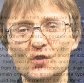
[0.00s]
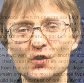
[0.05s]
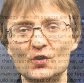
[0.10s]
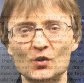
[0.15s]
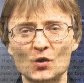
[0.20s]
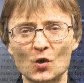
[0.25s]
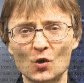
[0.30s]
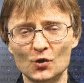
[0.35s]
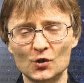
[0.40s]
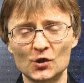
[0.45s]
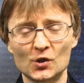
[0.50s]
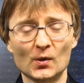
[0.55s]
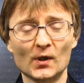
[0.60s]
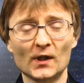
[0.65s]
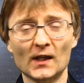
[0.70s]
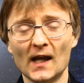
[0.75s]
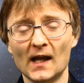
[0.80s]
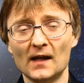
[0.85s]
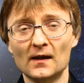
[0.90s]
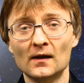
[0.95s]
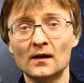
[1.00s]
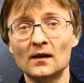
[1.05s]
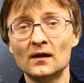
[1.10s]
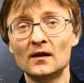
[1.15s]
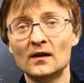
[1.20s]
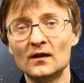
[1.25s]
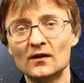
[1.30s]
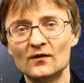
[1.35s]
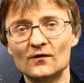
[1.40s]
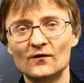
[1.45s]
to talk to you again
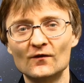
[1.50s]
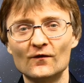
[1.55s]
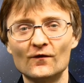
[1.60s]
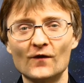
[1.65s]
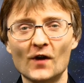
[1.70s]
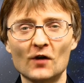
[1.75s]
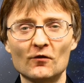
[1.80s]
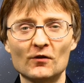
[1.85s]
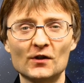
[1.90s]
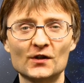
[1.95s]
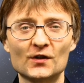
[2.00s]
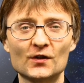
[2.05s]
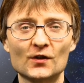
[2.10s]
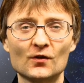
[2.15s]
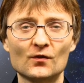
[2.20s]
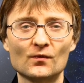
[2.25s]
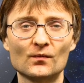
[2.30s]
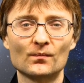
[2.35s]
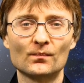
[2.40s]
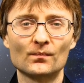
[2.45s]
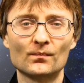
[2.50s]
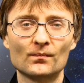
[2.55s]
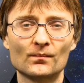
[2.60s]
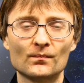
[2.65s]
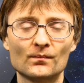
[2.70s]
very soon.